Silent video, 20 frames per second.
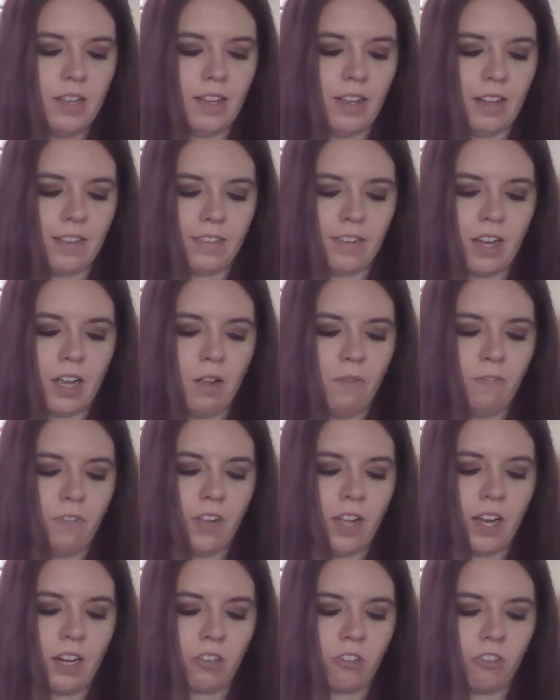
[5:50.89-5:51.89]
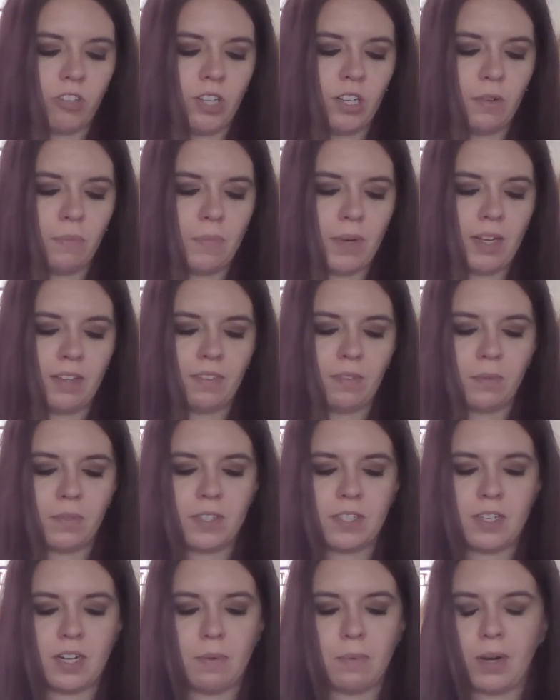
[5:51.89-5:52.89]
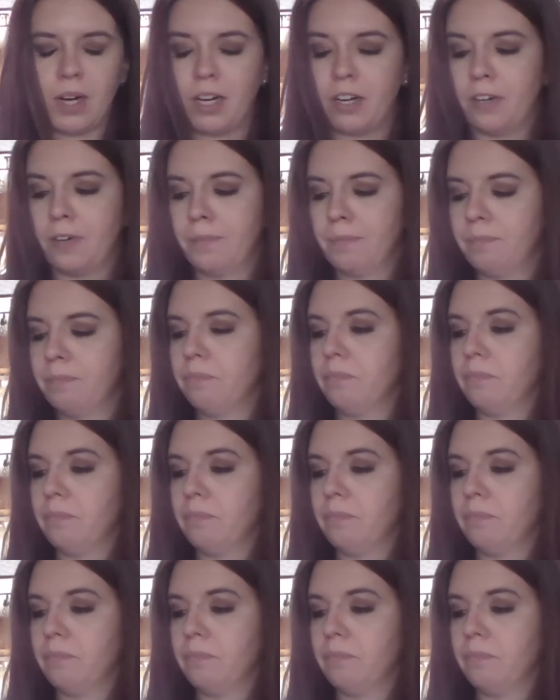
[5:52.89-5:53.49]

That's a helpful action that would make someone stay brighter.